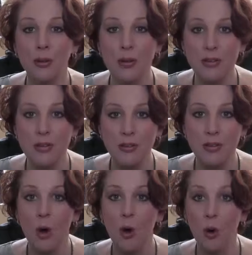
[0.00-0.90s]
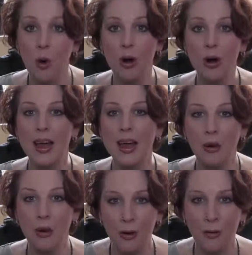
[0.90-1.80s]
to your business or
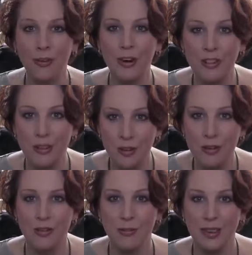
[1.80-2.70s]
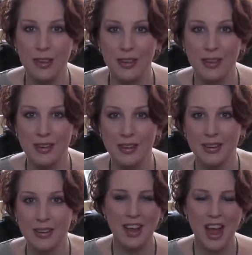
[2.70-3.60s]
offer exclusively.
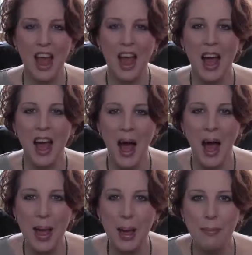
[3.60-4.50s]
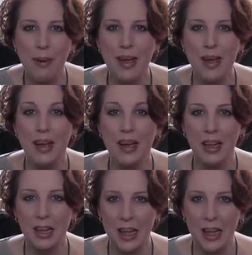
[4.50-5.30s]
High-paying